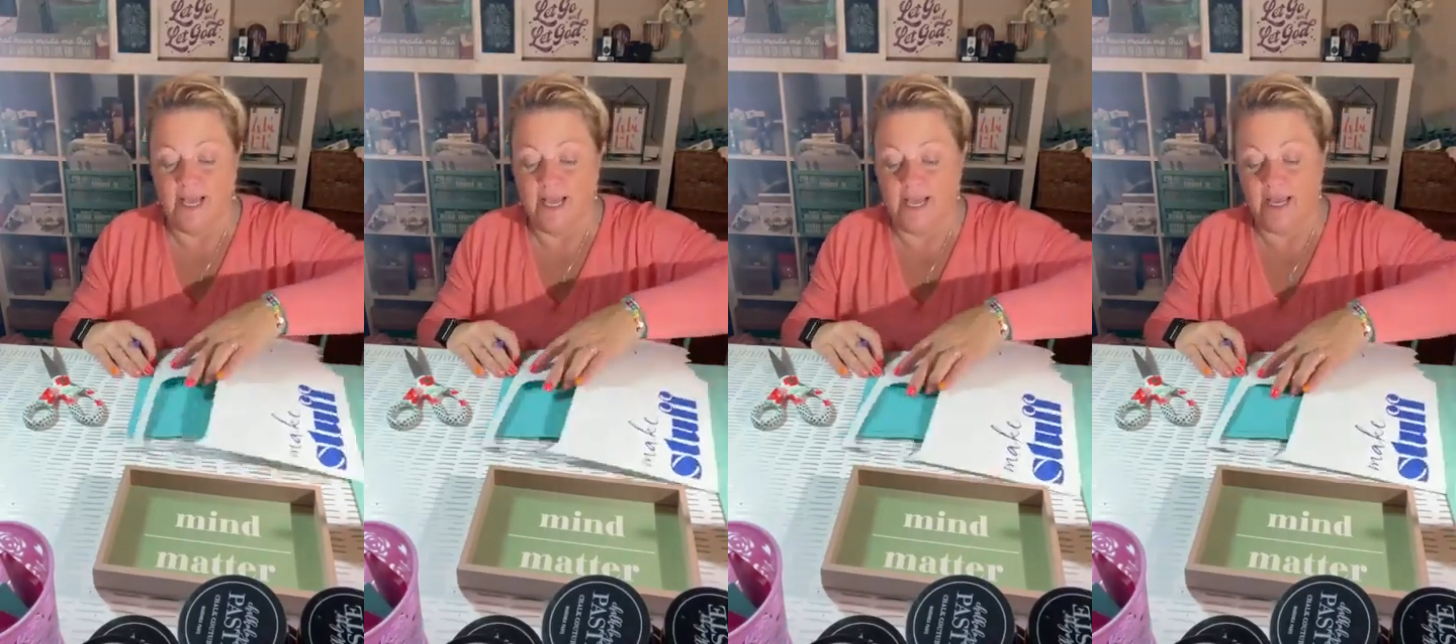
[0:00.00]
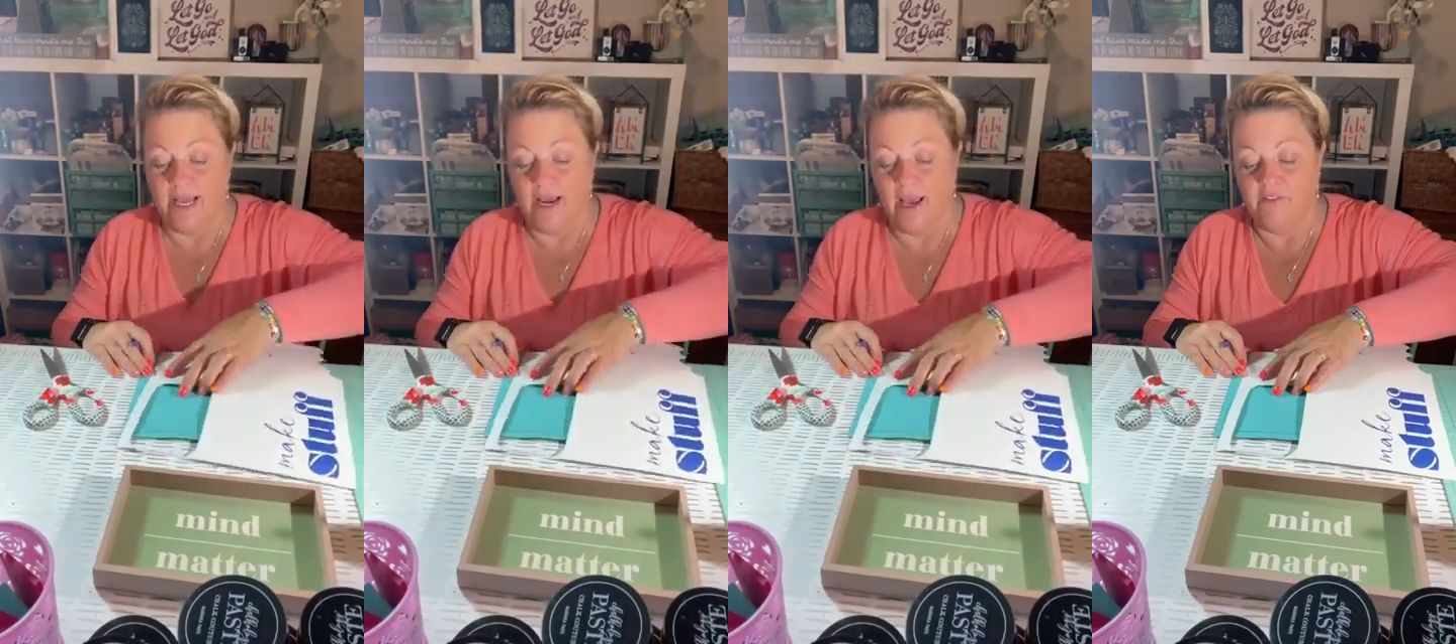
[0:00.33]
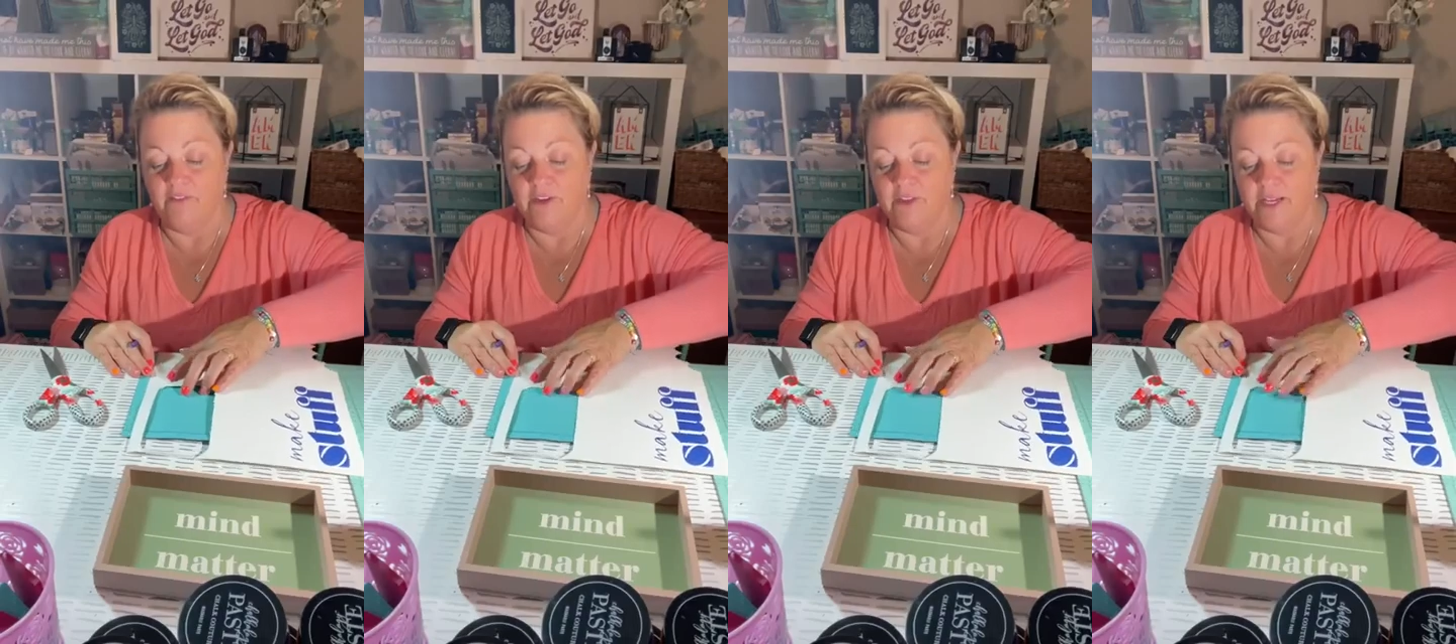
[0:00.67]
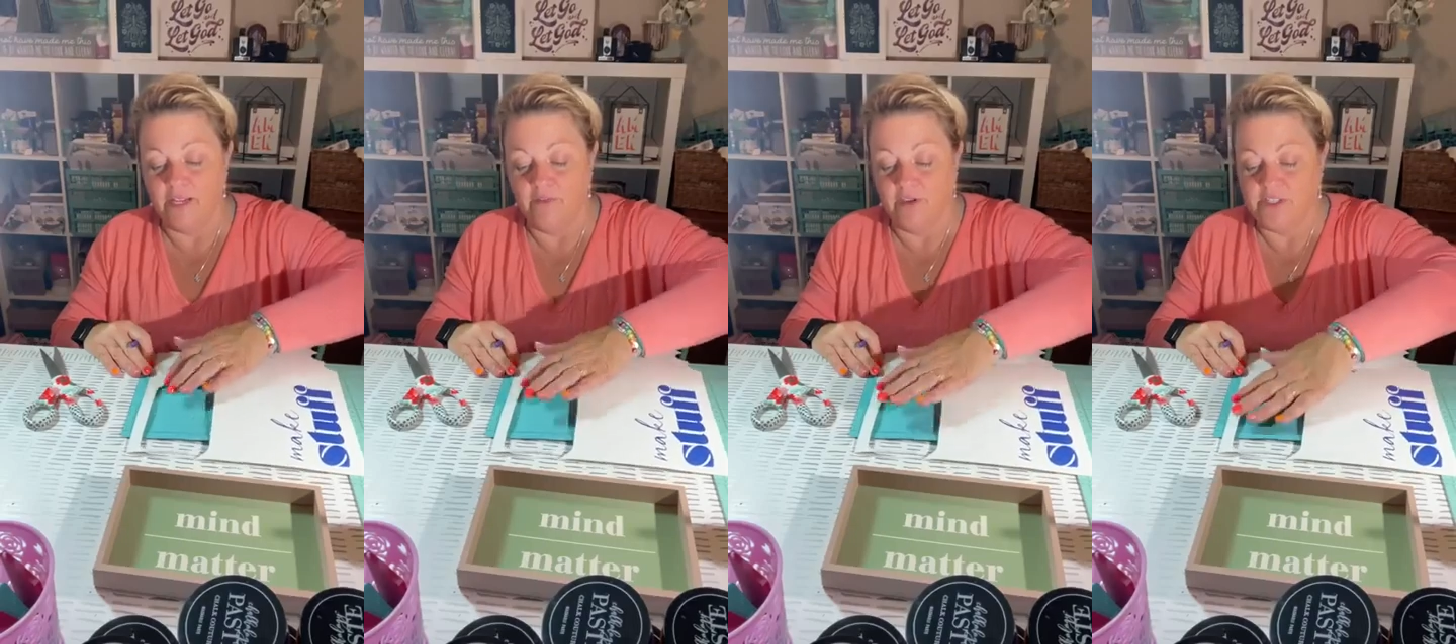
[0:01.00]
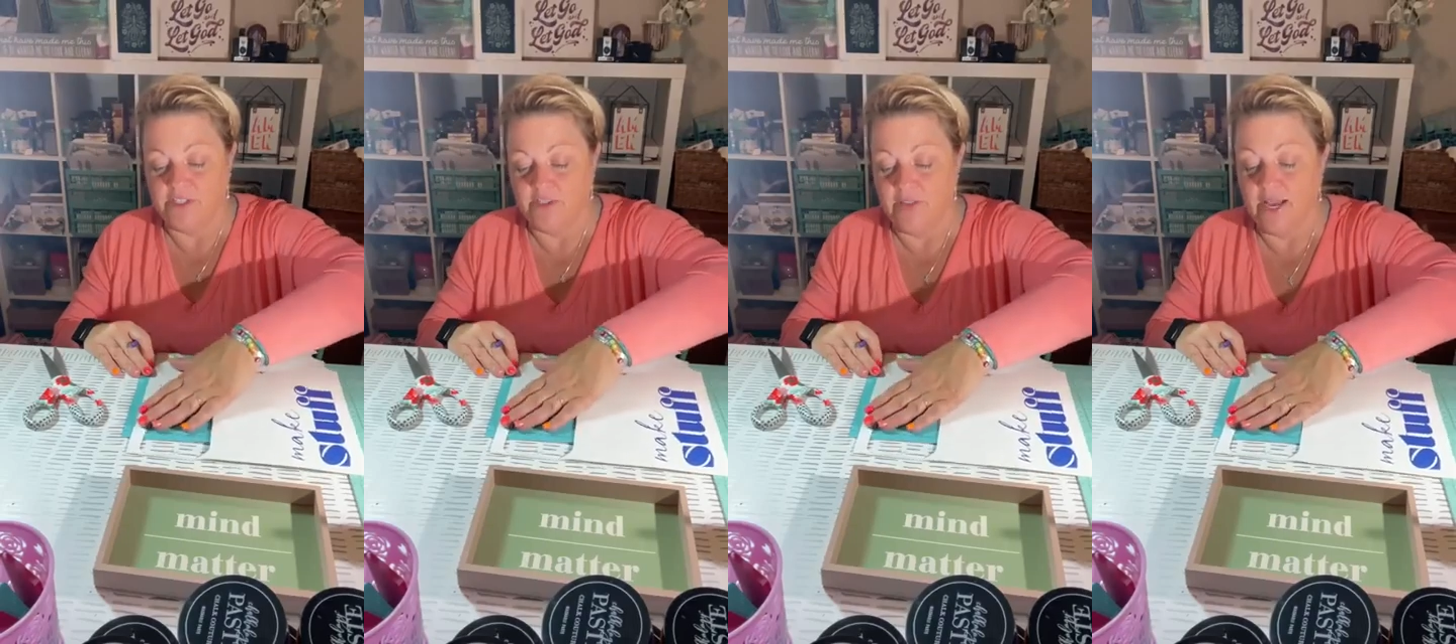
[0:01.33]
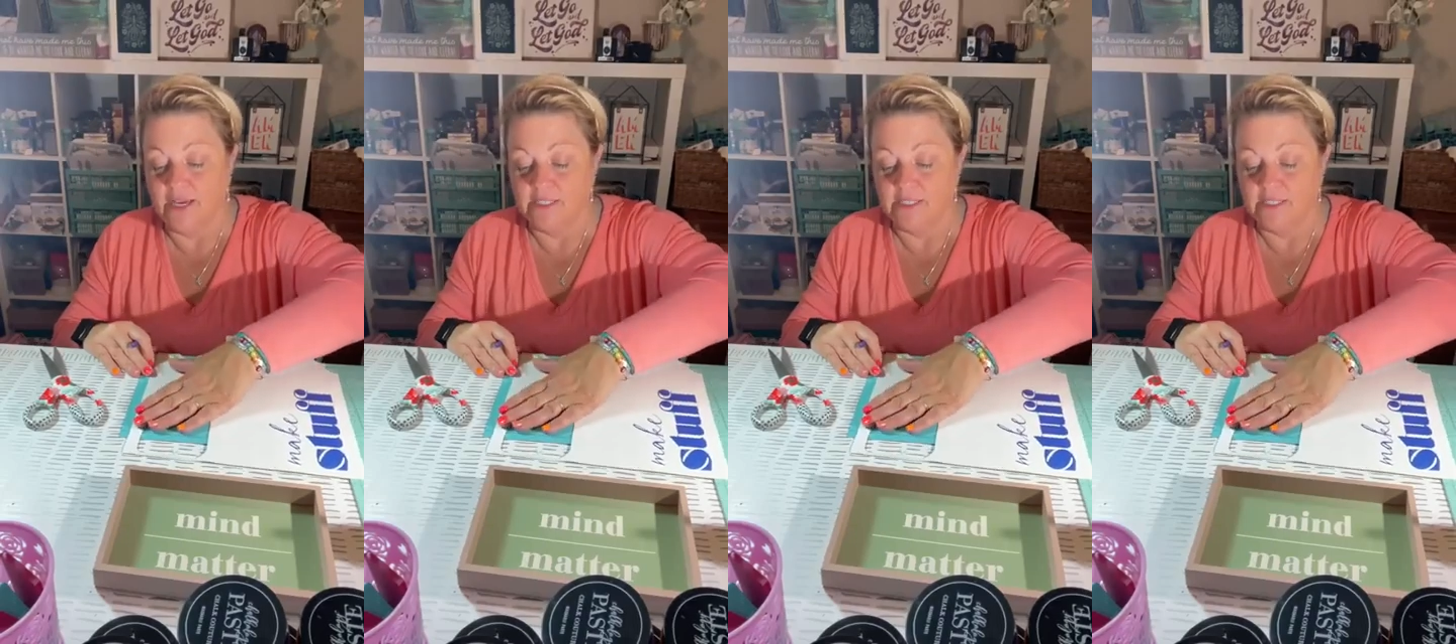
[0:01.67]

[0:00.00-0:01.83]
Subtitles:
And I feel like if I do that,